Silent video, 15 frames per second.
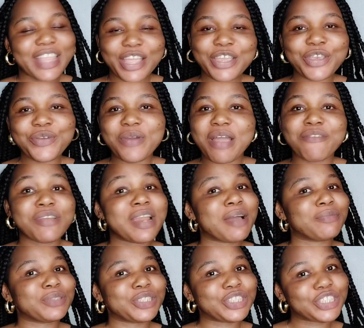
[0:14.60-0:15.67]
Thank you, I really
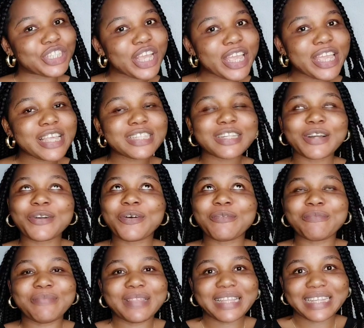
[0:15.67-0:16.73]
appreciate and
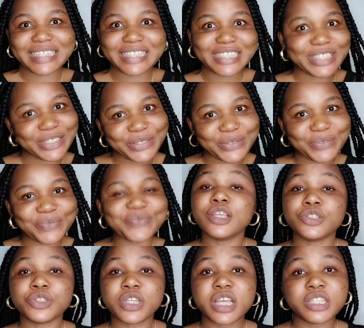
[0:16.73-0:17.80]
God bless you.
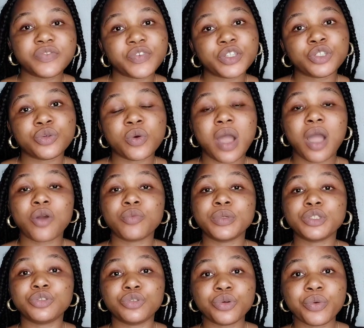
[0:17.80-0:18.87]
In today's video, I will
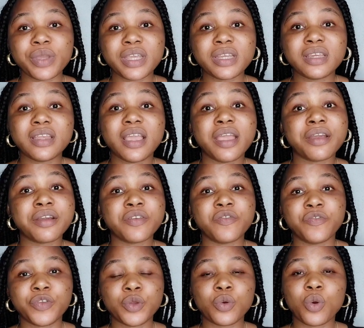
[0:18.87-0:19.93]
be doing a
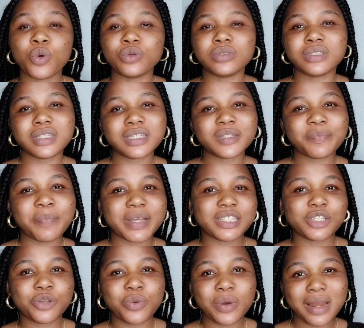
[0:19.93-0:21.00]
review on this
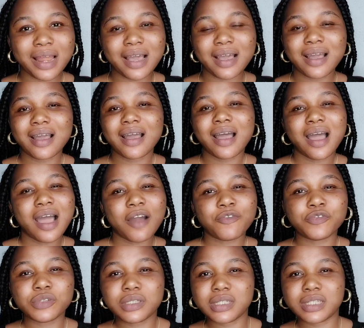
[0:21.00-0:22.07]
particular
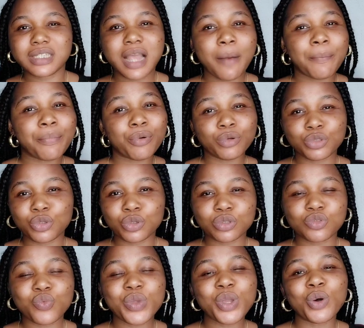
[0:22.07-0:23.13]
aphrodisiac
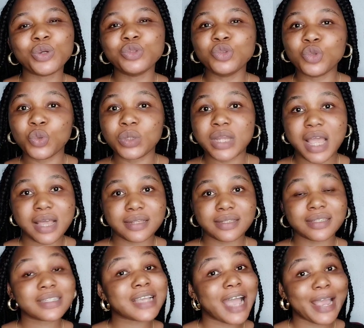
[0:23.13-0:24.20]
product we all known
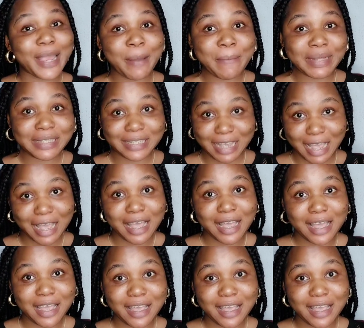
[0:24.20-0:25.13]
as Kayanmata.